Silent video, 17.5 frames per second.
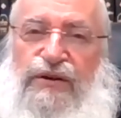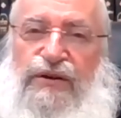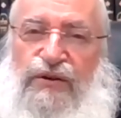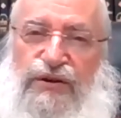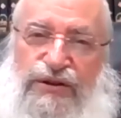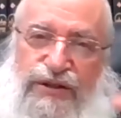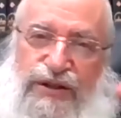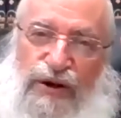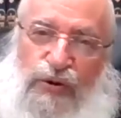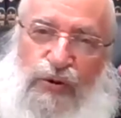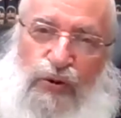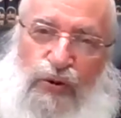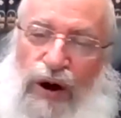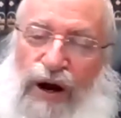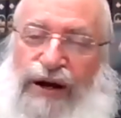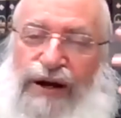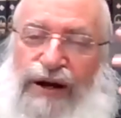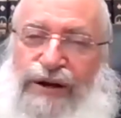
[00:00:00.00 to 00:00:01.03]
you're still
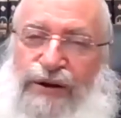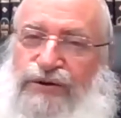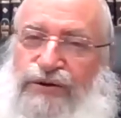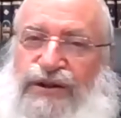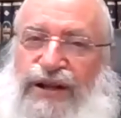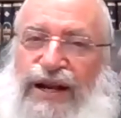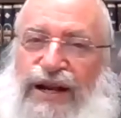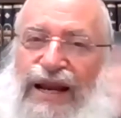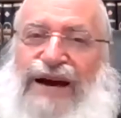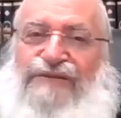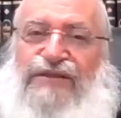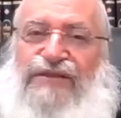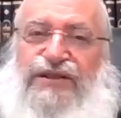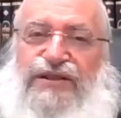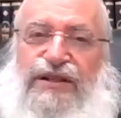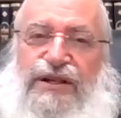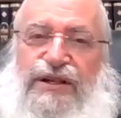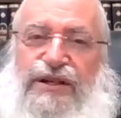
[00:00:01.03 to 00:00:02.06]
kragi, you're still half
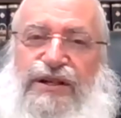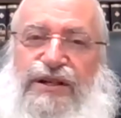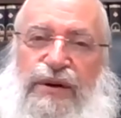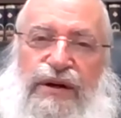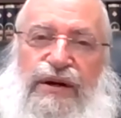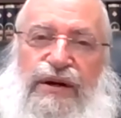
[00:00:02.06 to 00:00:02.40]
asleep,